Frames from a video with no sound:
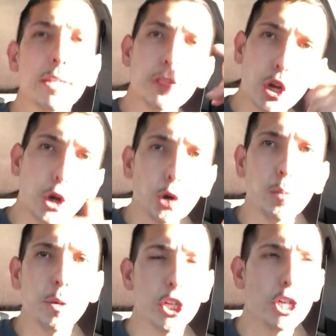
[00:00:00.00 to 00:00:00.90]
the
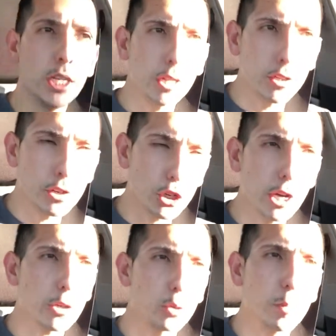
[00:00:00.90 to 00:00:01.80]
curl machine, because there's an
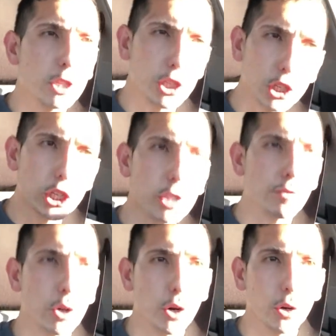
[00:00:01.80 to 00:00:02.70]
actual machine
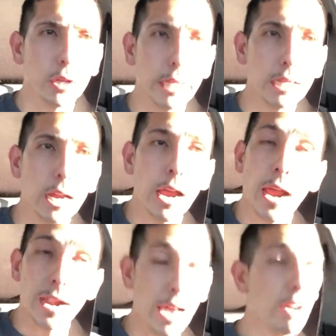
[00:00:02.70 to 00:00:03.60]
for curling,
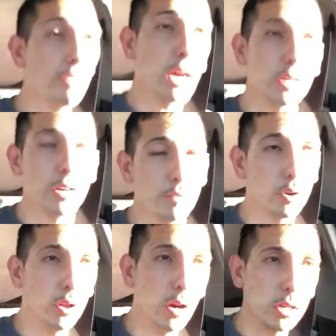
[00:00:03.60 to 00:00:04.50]
and I have not done it for
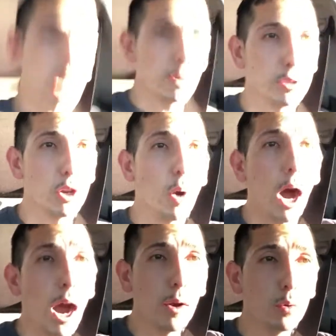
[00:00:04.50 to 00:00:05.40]
a long time. So
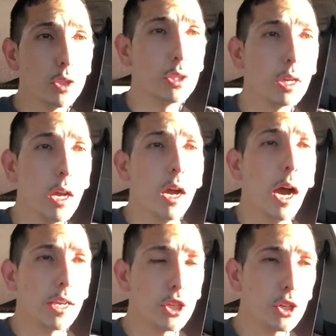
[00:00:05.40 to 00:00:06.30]

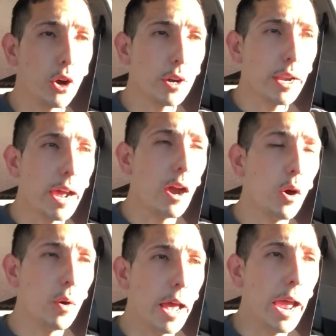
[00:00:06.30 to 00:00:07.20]
I started
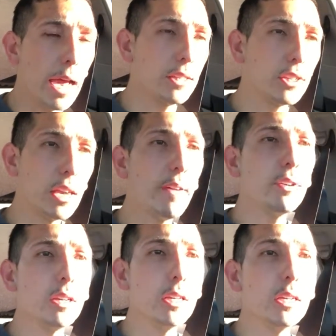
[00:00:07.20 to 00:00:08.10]
out at
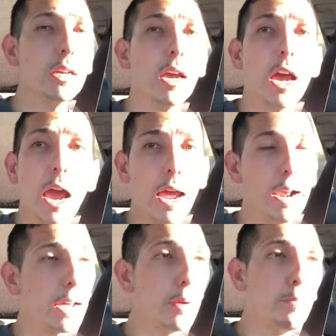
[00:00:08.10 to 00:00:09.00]
70, and
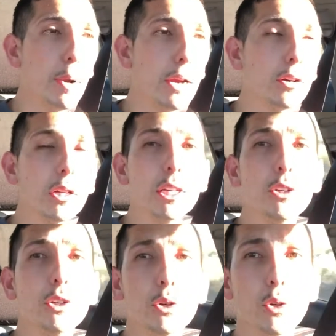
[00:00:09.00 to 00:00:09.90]
I could barely
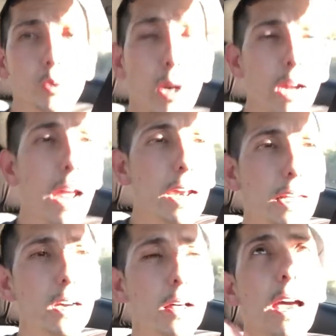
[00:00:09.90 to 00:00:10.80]
do
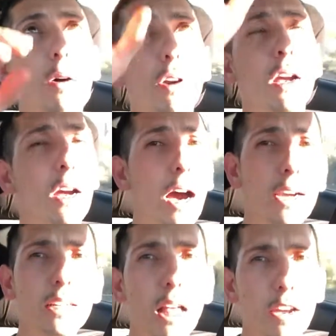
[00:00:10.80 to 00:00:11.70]
any on that one. I
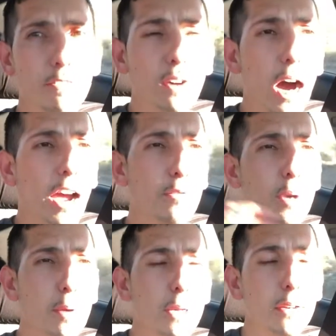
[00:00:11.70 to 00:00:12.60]
did like 5
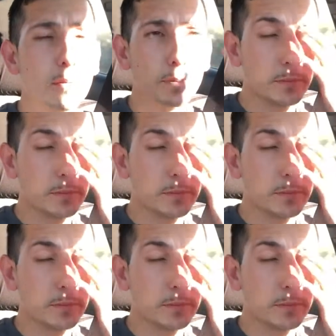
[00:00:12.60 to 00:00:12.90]
maybe.